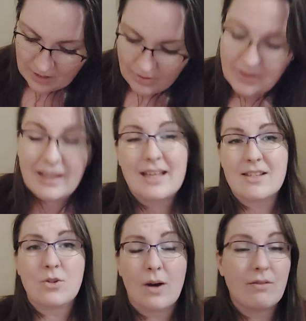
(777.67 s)
I think
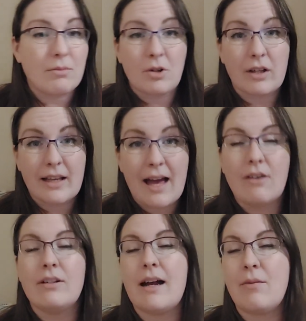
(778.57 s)
it's 12. I'm not going to
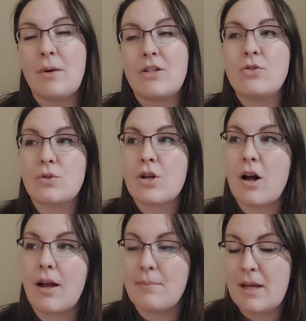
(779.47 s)
count now and waste your
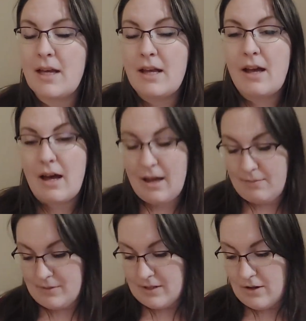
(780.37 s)
time.
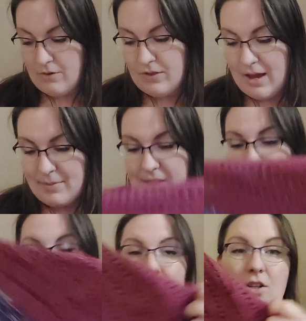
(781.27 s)
So of the
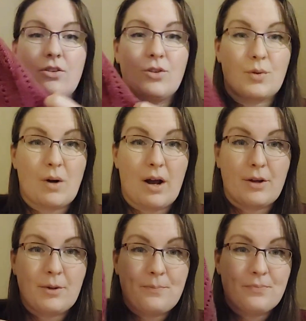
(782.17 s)
habitation
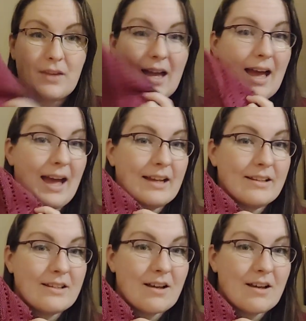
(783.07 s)
throw, and